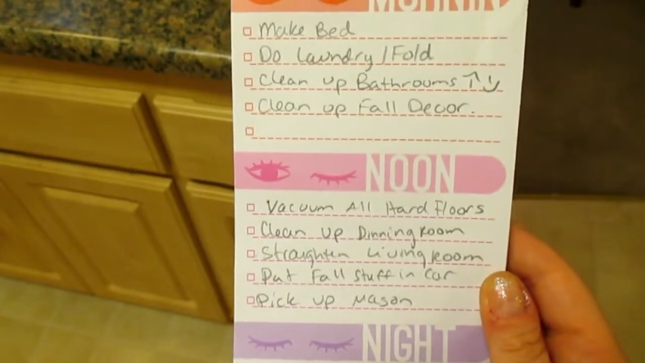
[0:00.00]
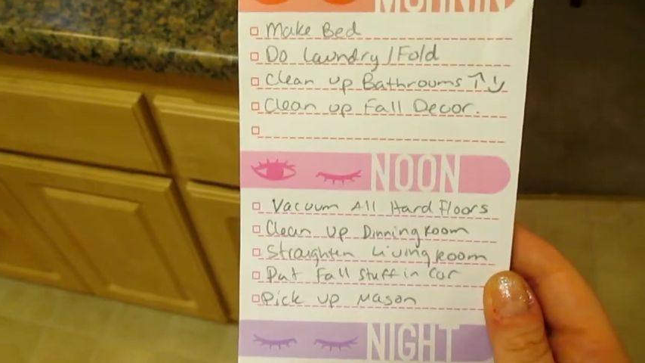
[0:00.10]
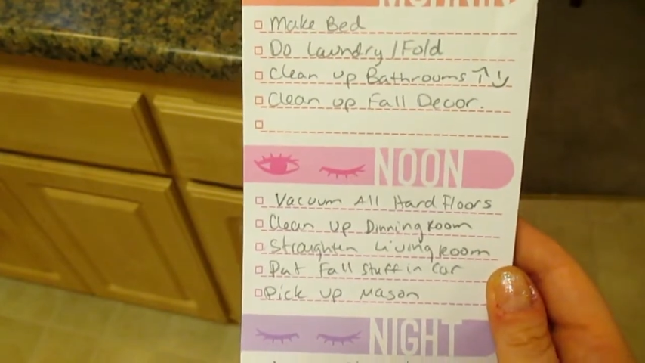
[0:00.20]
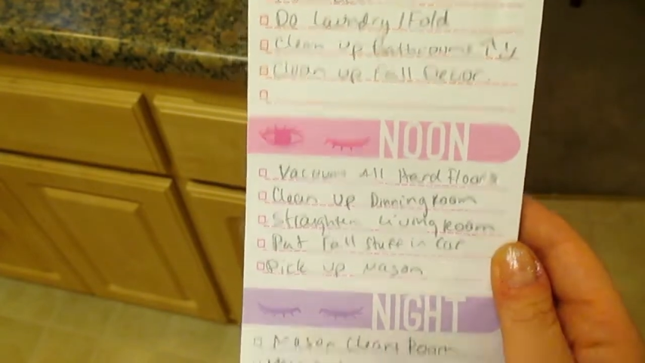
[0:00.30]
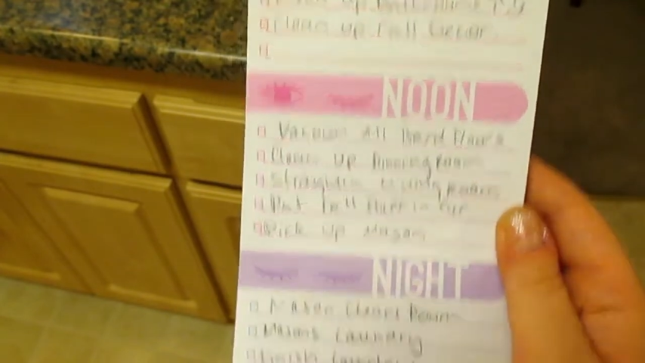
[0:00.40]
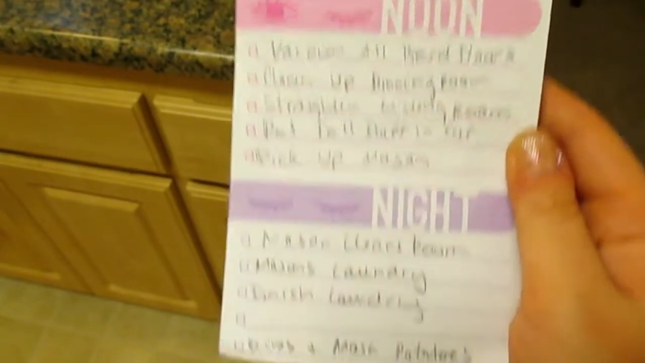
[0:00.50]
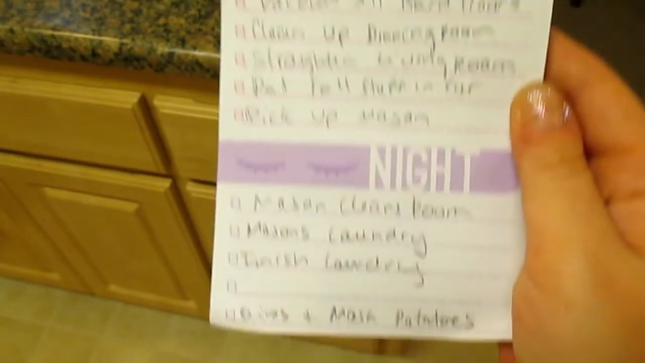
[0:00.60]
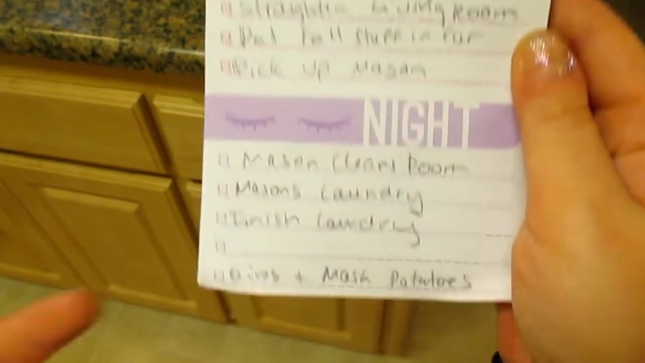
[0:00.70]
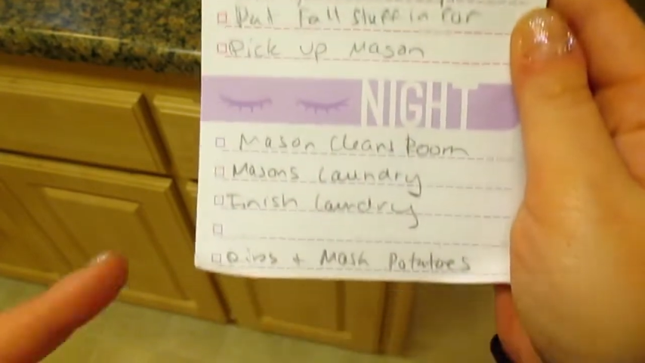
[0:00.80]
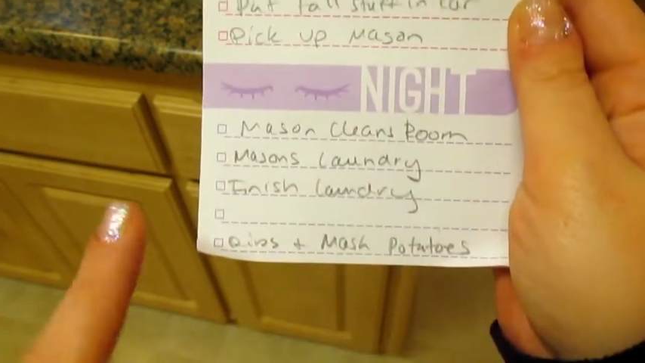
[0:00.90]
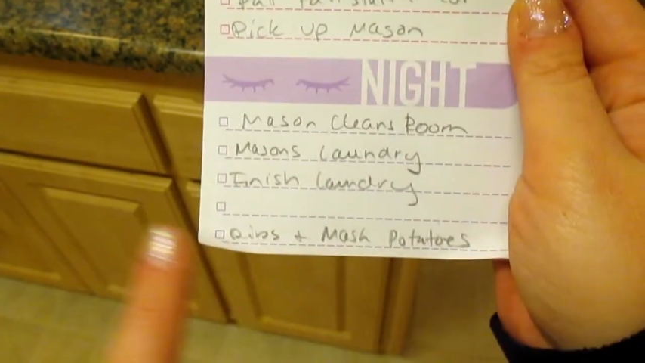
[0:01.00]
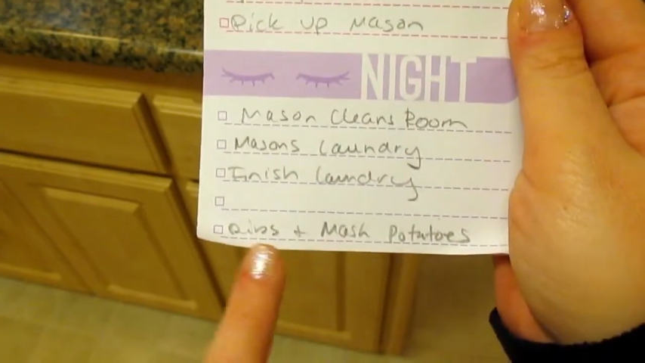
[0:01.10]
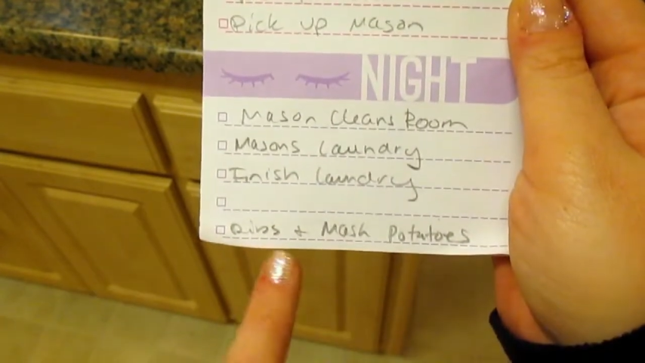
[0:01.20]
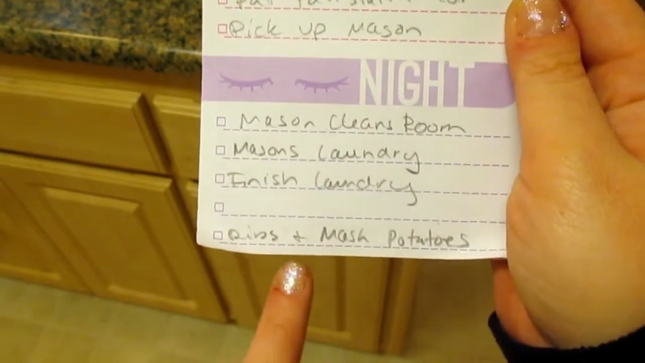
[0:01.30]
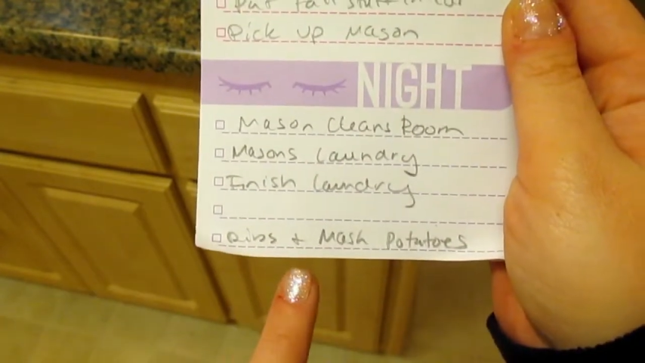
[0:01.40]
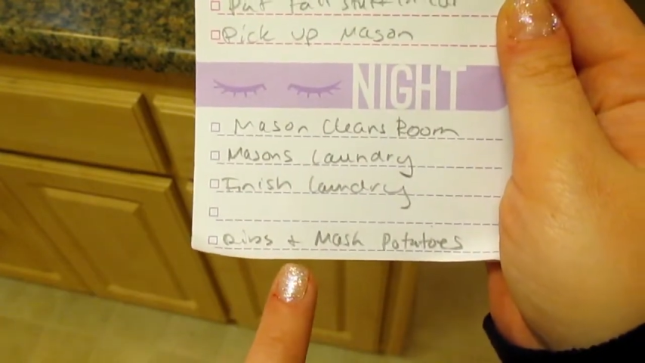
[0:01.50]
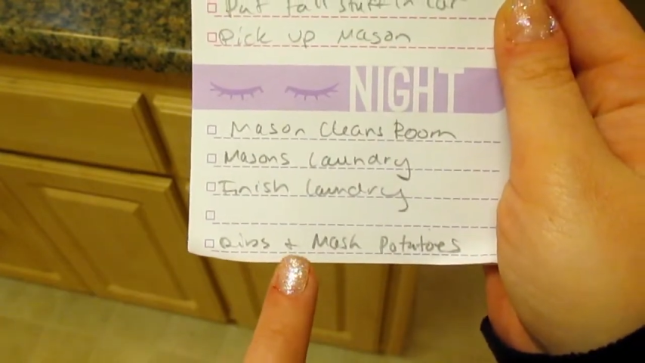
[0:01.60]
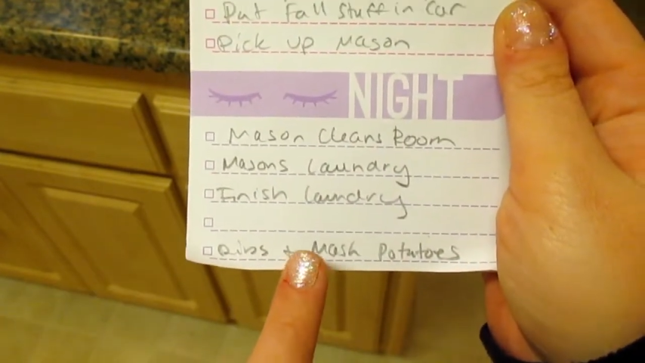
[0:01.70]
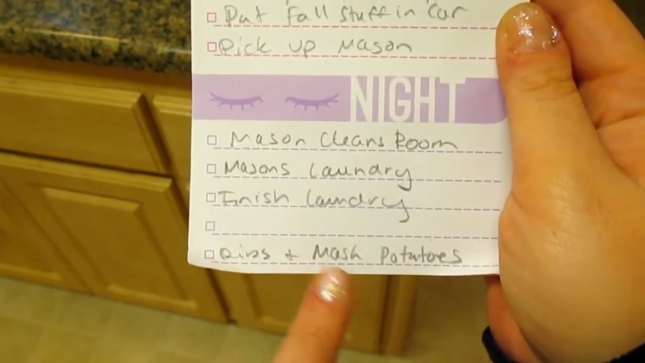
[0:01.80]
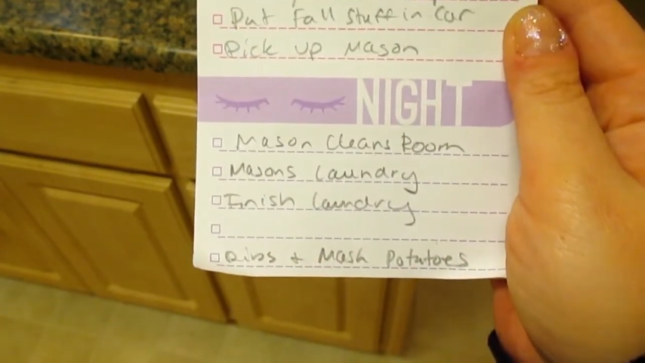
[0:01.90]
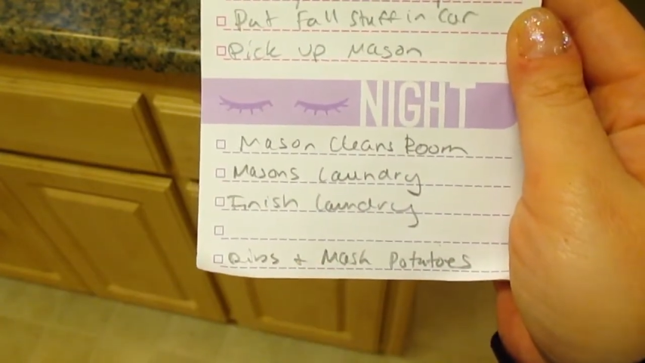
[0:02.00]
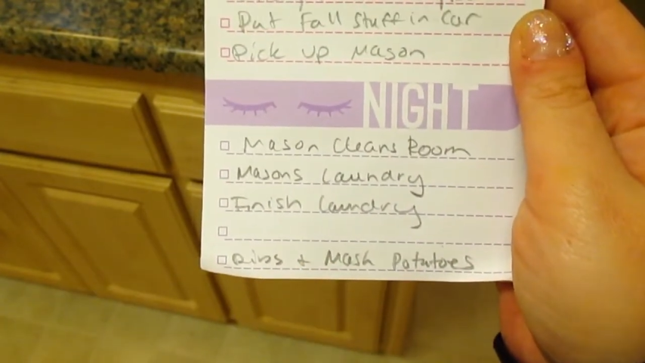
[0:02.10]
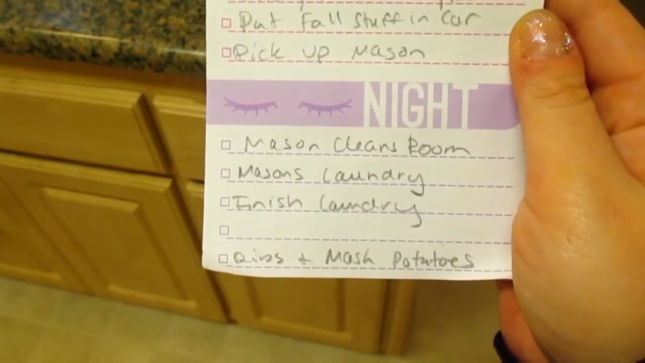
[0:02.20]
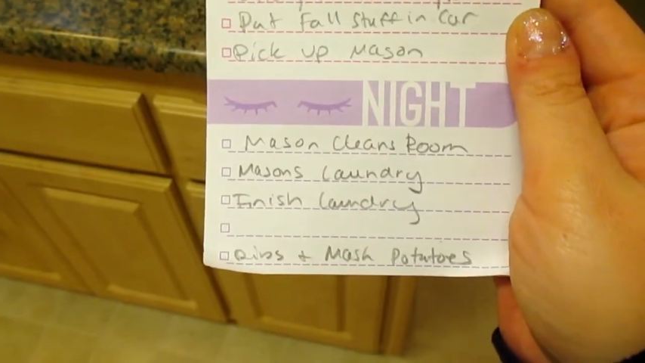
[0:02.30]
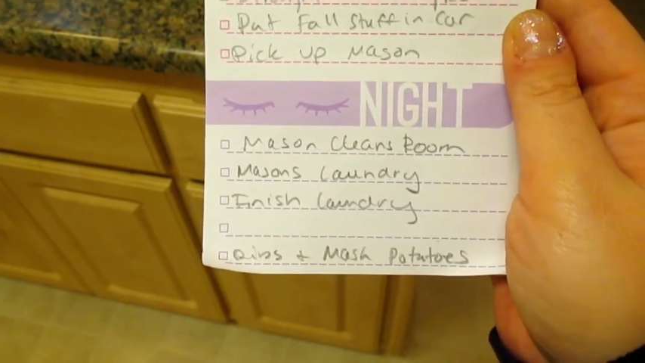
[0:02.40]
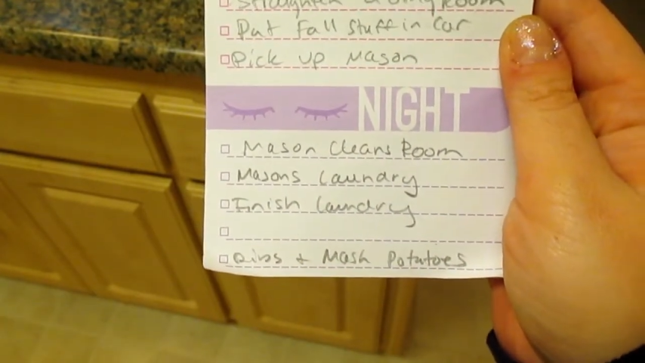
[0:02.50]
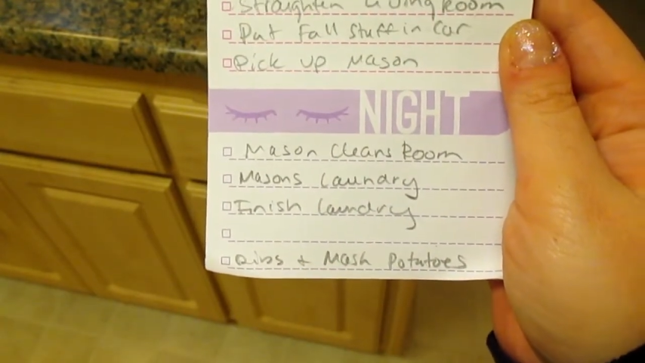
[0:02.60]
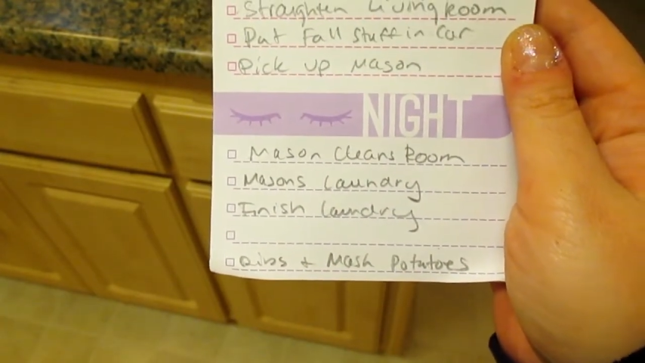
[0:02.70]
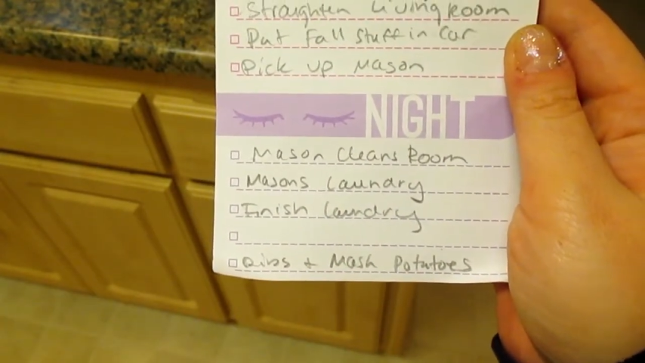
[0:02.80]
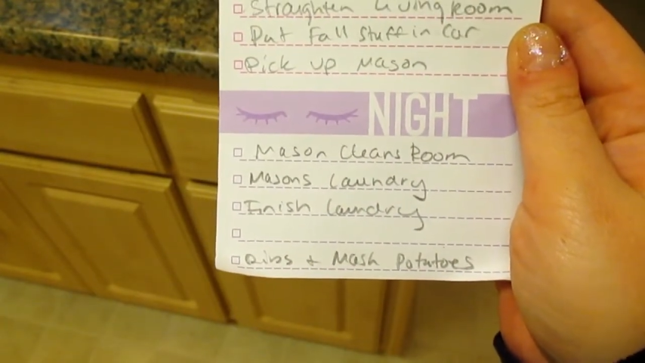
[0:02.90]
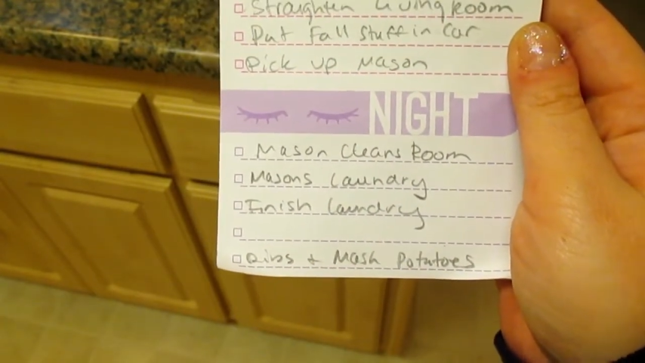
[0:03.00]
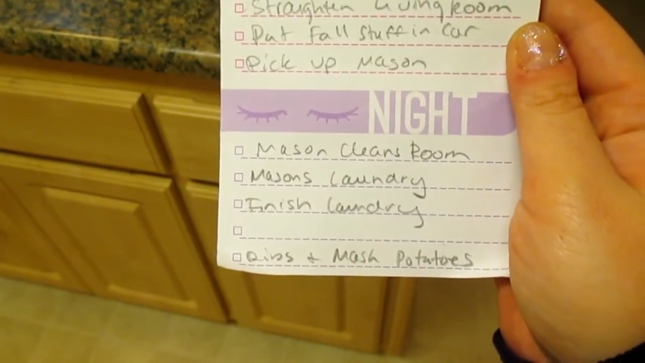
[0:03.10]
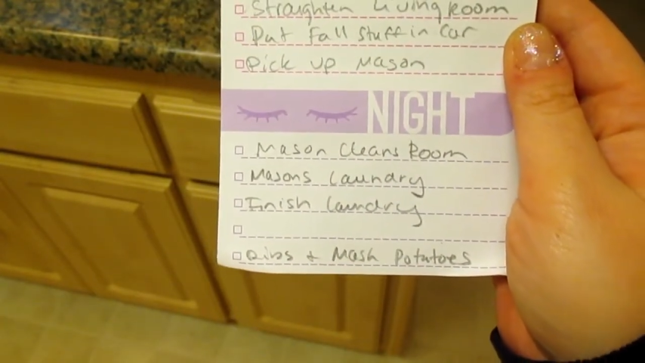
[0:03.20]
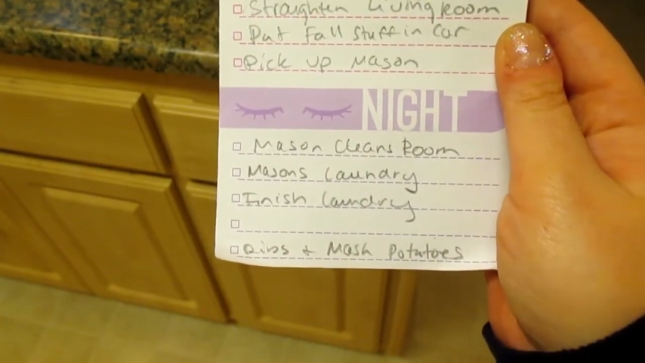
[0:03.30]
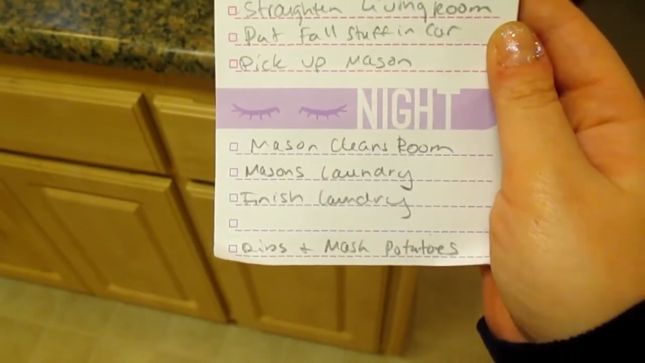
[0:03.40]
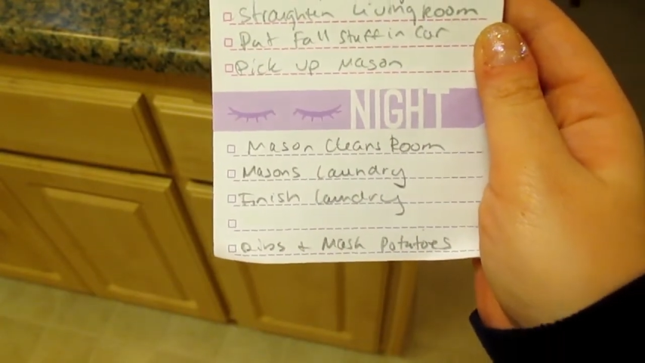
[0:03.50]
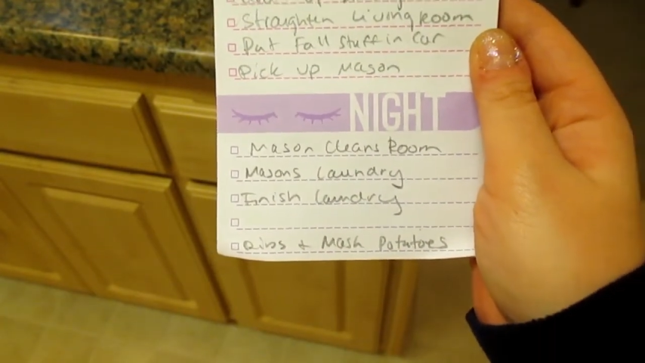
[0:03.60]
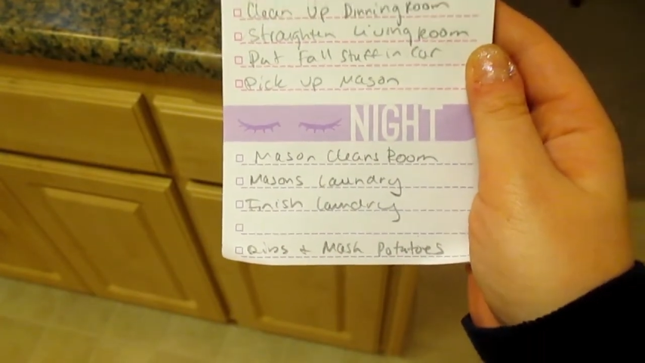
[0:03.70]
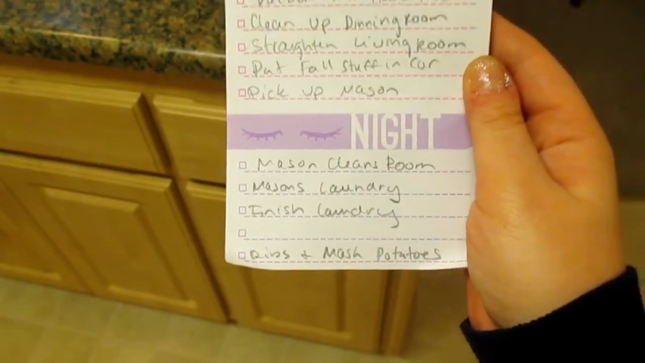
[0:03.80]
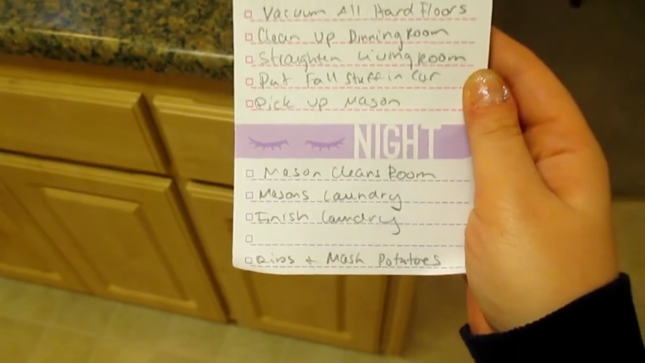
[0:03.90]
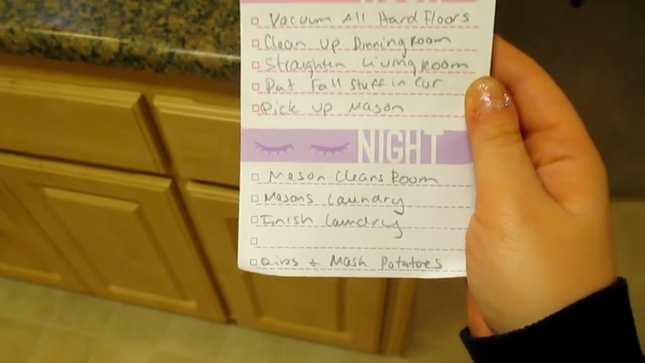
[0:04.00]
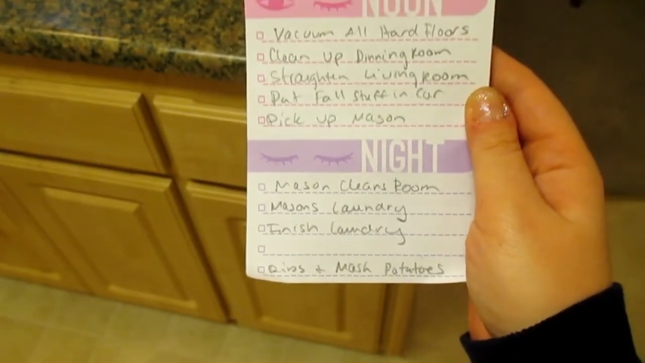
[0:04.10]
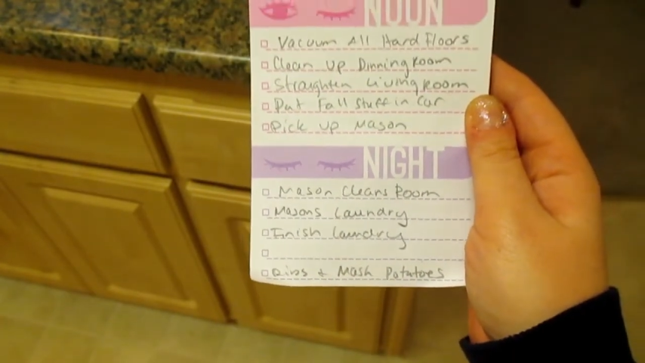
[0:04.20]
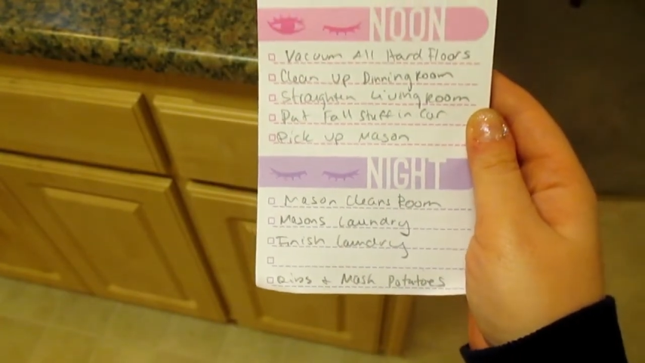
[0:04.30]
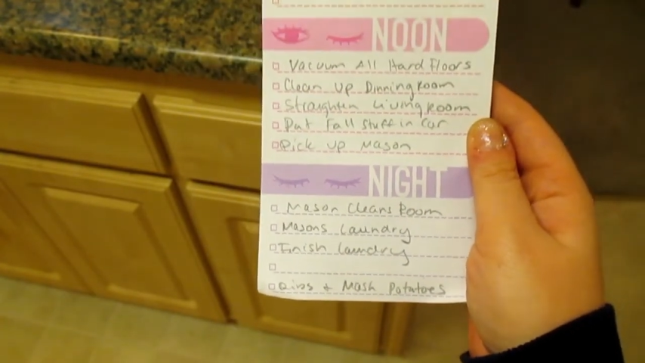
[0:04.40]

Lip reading: [unreadable: no face in view]